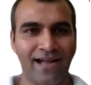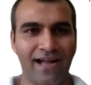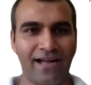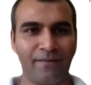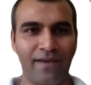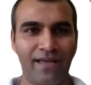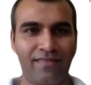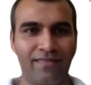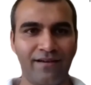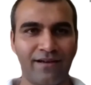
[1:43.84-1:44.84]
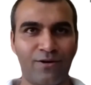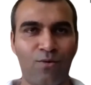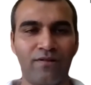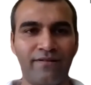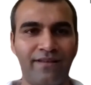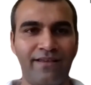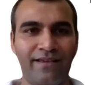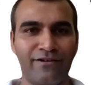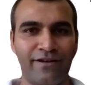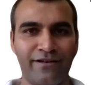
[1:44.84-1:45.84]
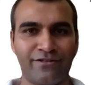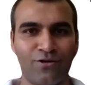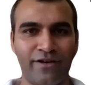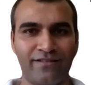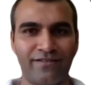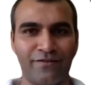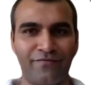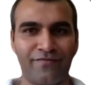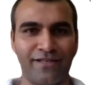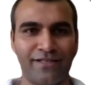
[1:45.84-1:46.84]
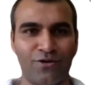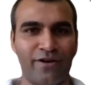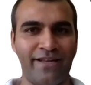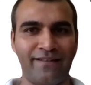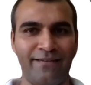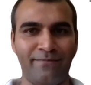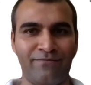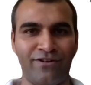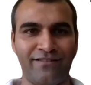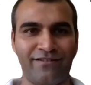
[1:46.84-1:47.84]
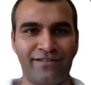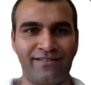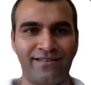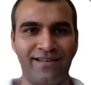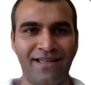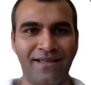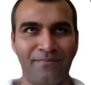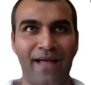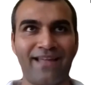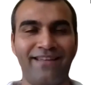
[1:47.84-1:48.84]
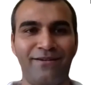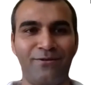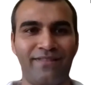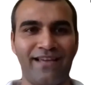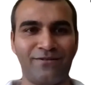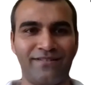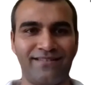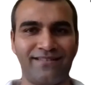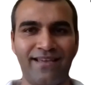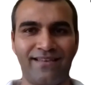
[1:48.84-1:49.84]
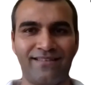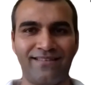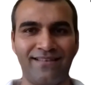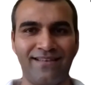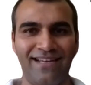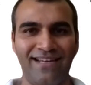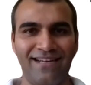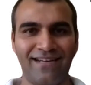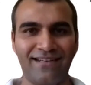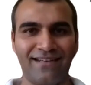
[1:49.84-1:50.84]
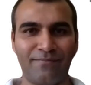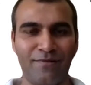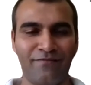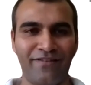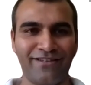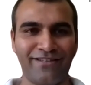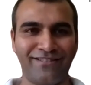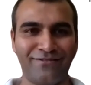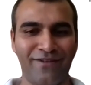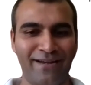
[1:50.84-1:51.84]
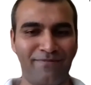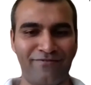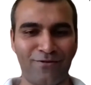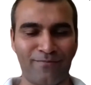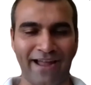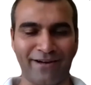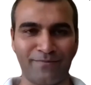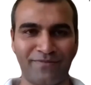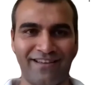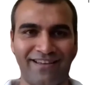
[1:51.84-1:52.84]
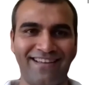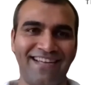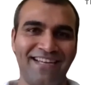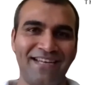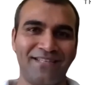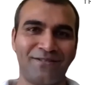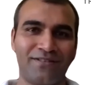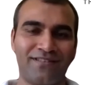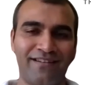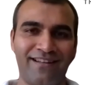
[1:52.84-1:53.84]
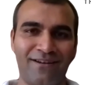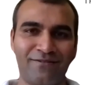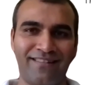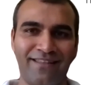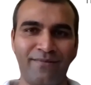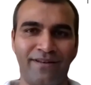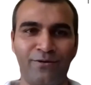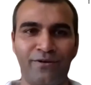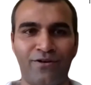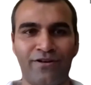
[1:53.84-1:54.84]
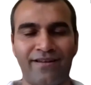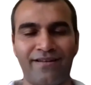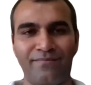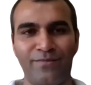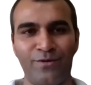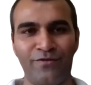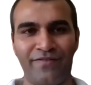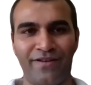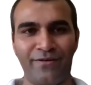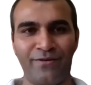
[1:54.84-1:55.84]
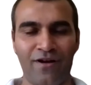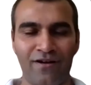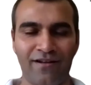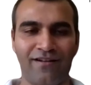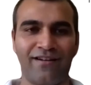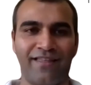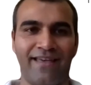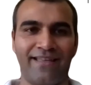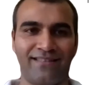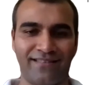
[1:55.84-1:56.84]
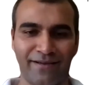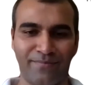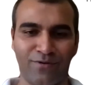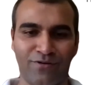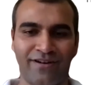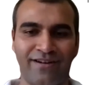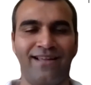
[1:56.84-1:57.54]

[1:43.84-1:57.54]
I made the quality career choice of joining Lehman Brothers back in 2006, a couple of years right before bankruptcy. So started out at Lehman, New York, moved to Hong Kong, then Singapore,